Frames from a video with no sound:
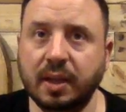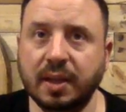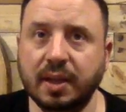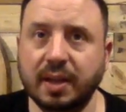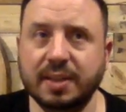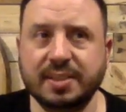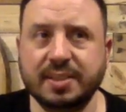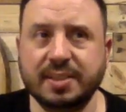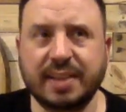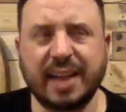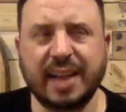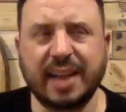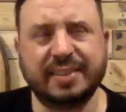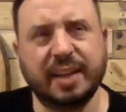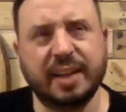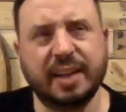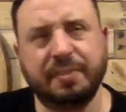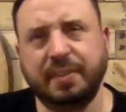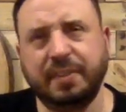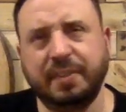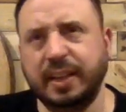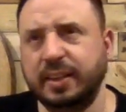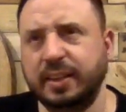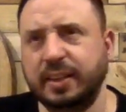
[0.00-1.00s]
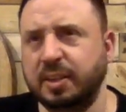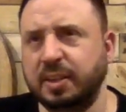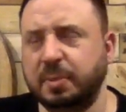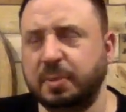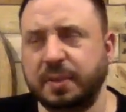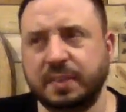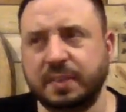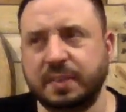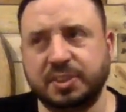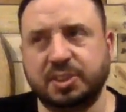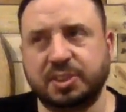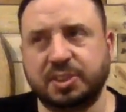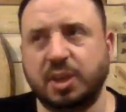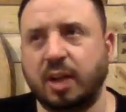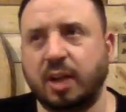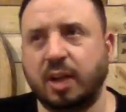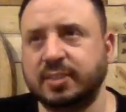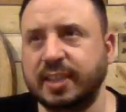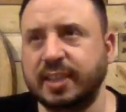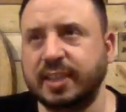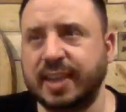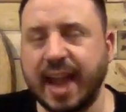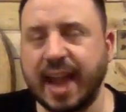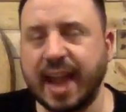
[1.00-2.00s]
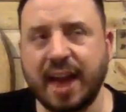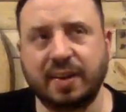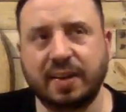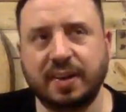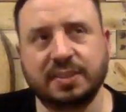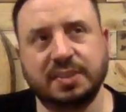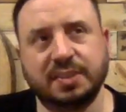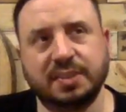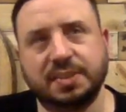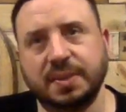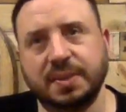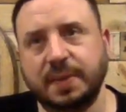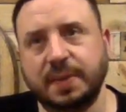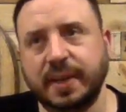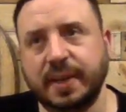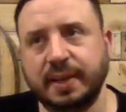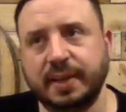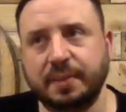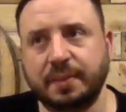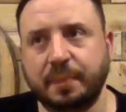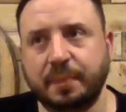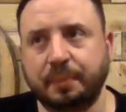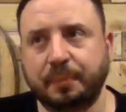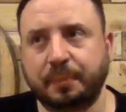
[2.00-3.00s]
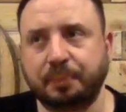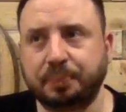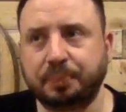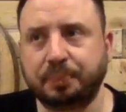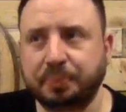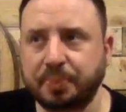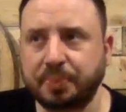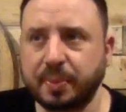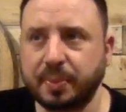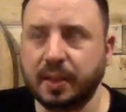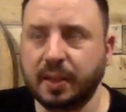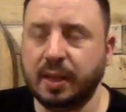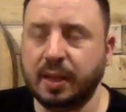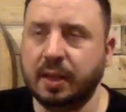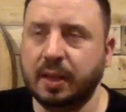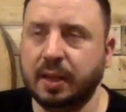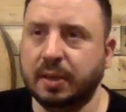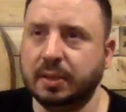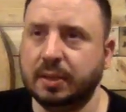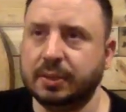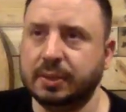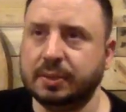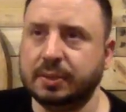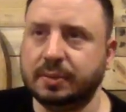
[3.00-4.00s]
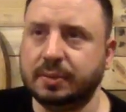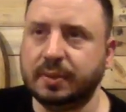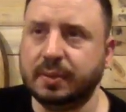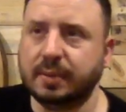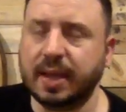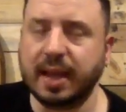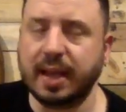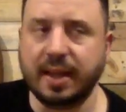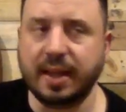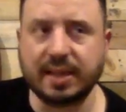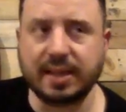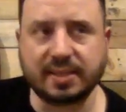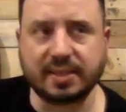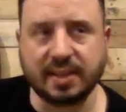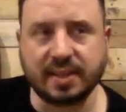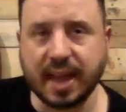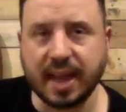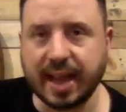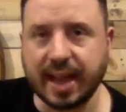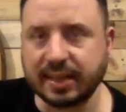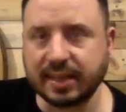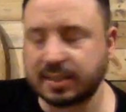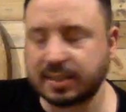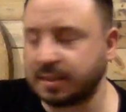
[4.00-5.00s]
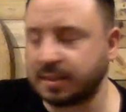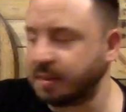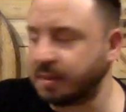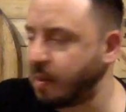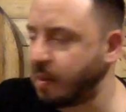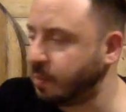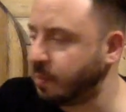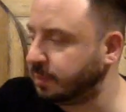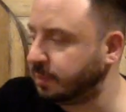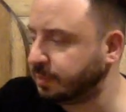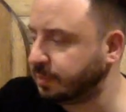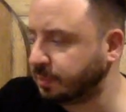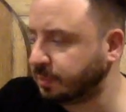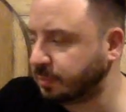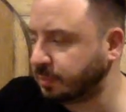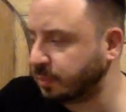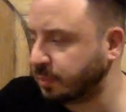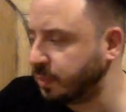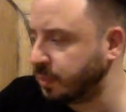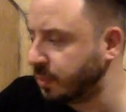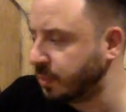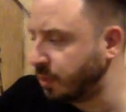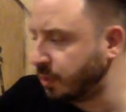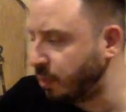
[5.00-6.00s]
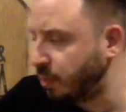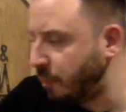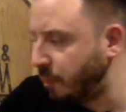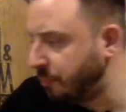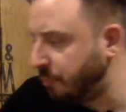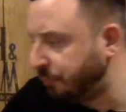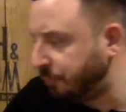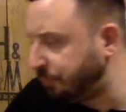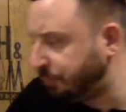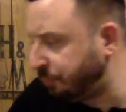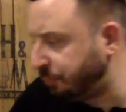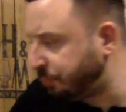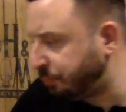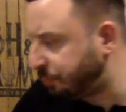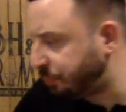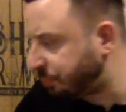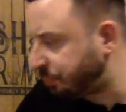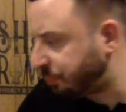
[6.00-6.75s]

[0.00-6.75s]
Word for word: It's got definitely a little bit of a salty character to it. Ah, that's nice. Mm.